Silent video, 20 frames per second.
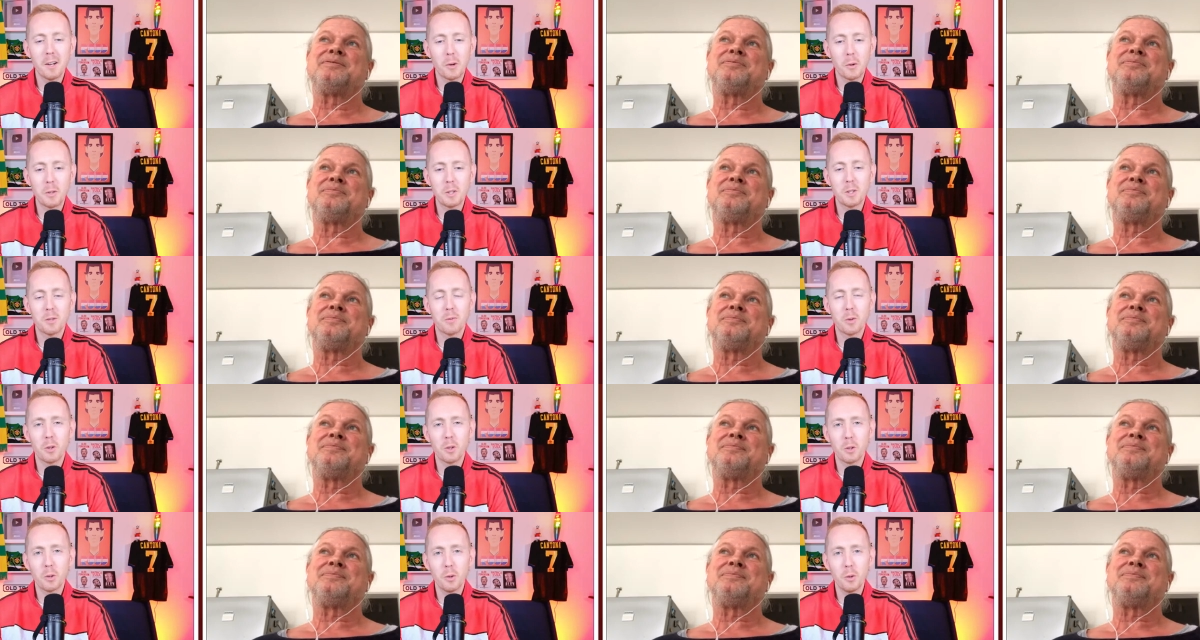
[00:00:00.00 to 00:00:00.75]

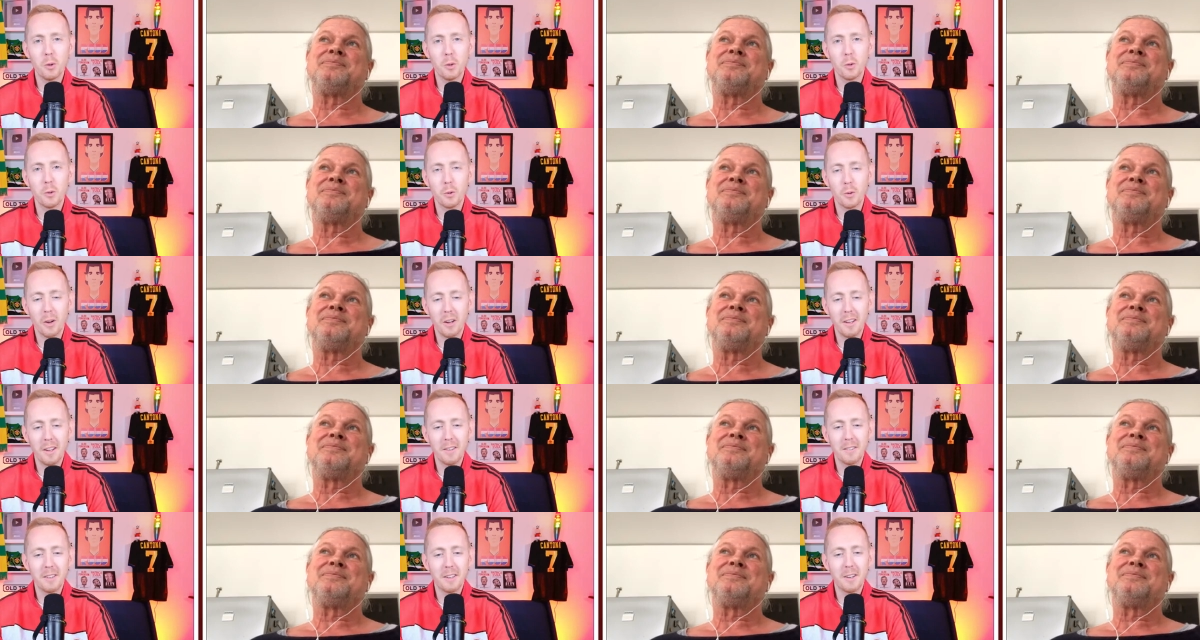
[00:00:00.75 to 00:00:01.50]
Speaker 1: Christopher Nkunku,
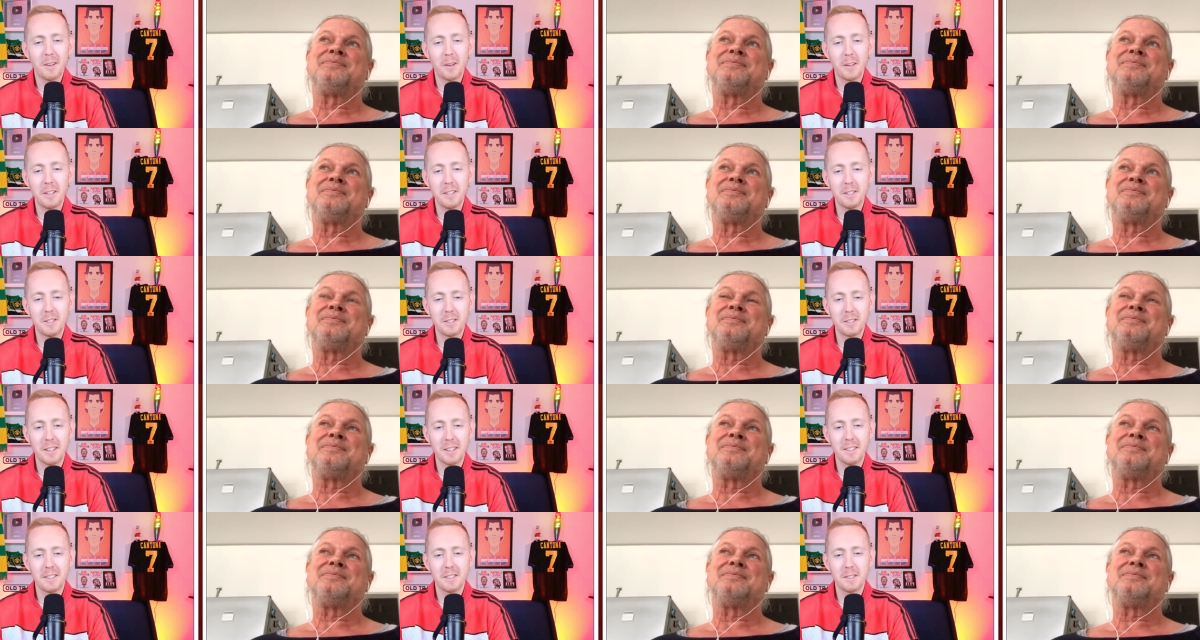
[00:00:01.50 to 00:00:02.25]
right? Uh, you know, he's
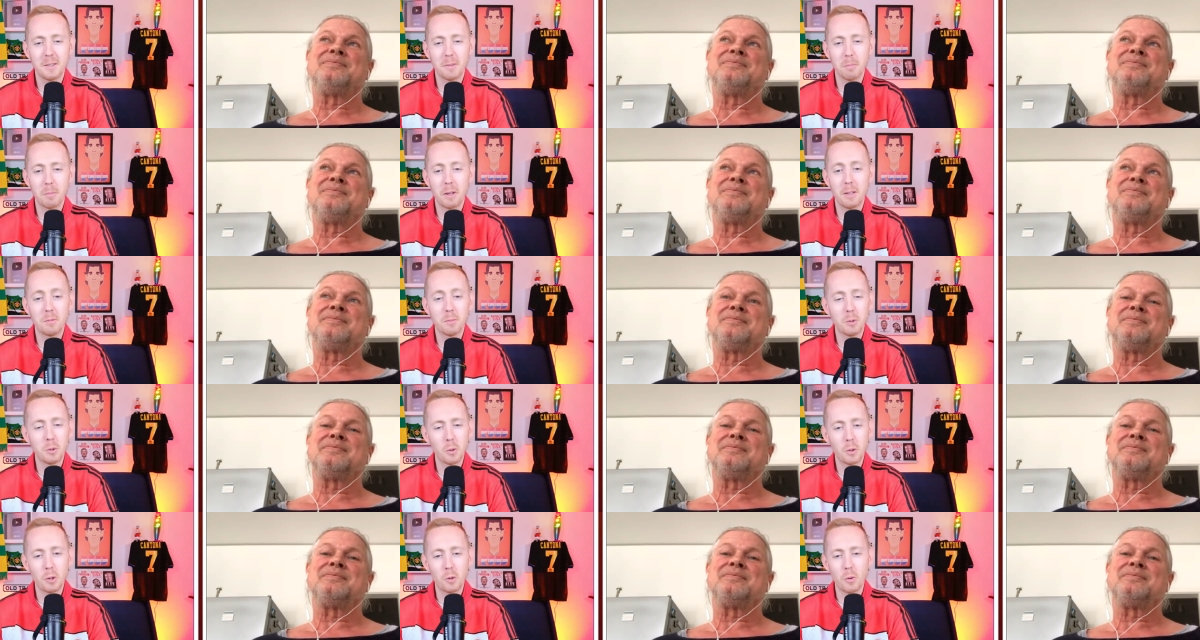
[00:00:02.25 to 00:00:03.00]
he's he's
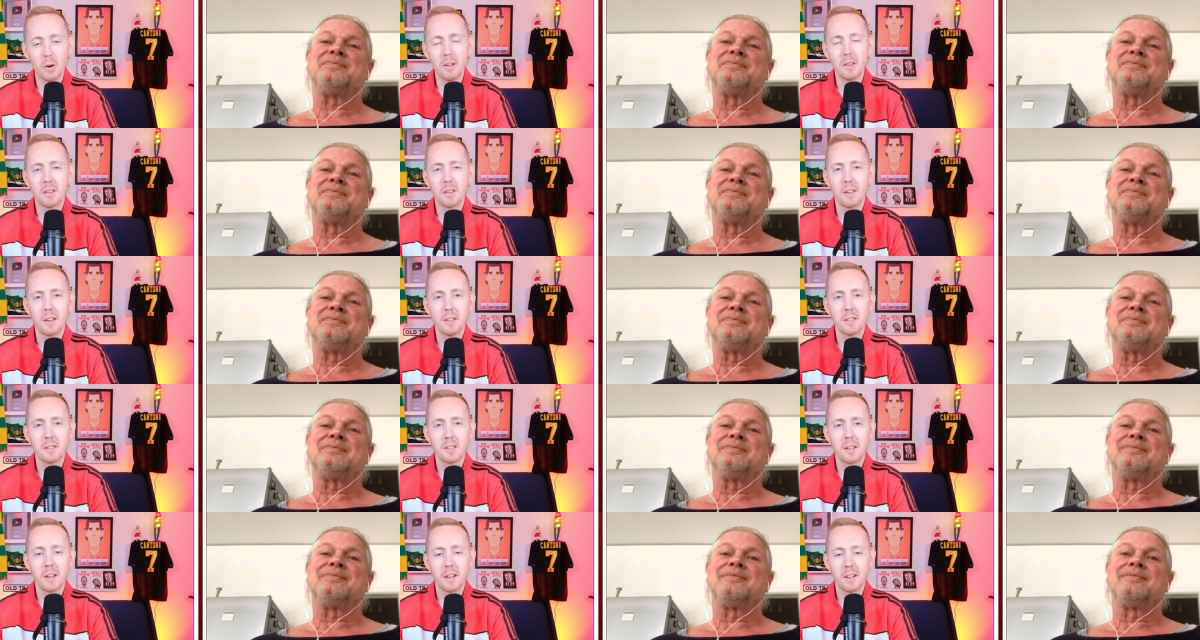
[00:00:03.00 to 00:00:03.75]
been doing great
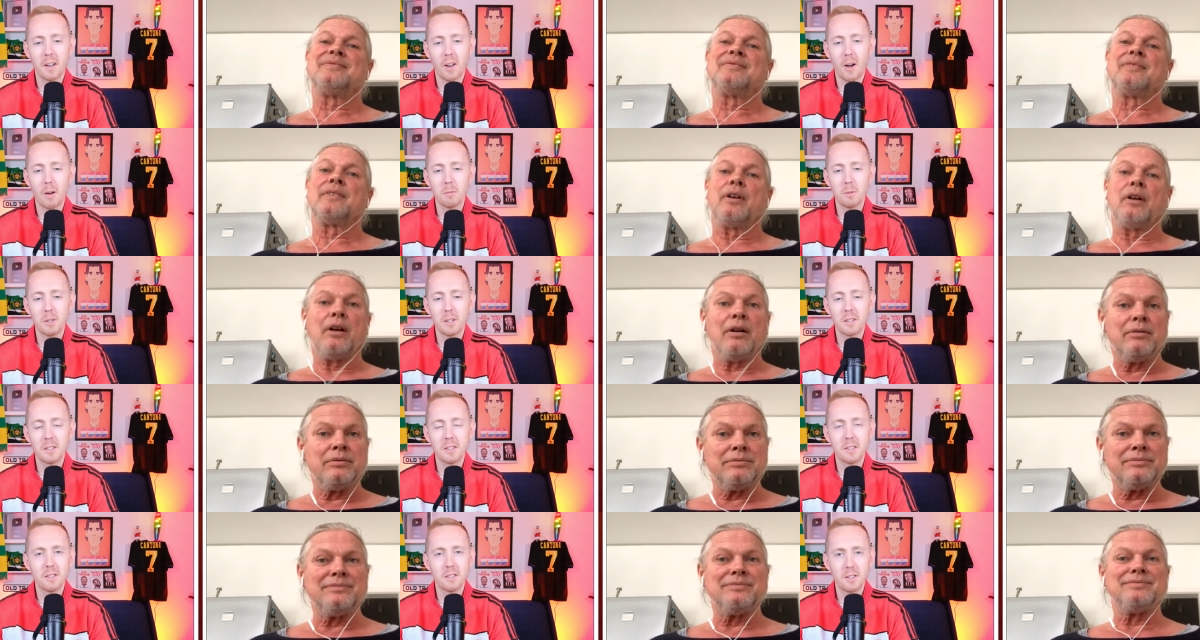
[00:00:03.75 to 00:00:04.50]
things at, at
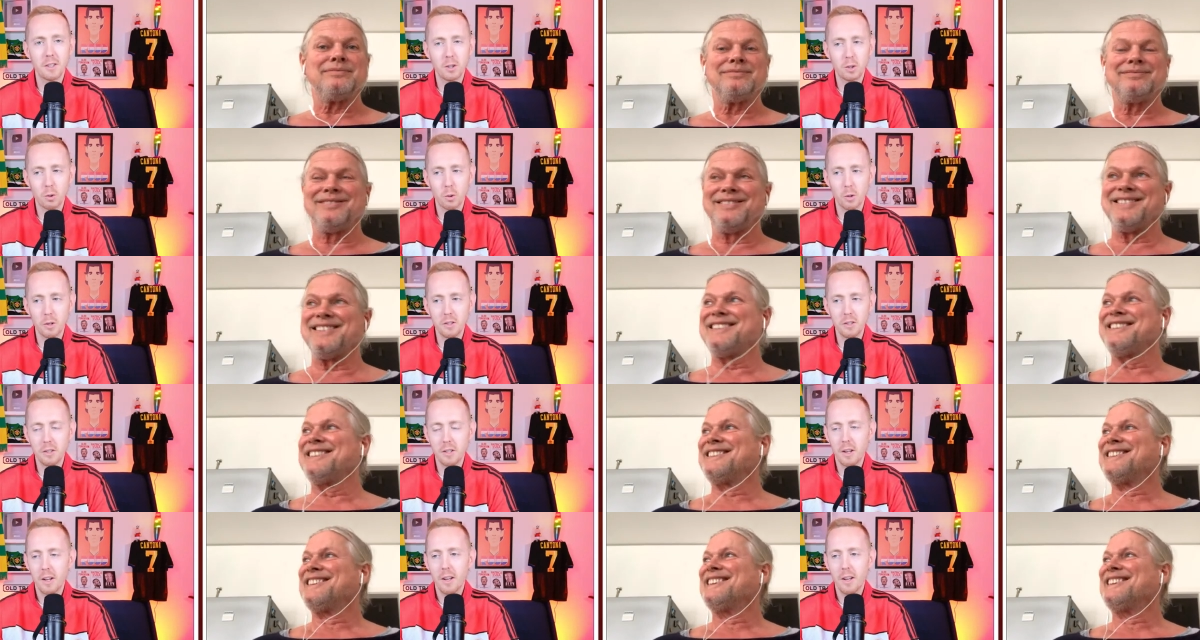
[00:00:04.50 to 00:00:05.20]
Leipzig since he joined.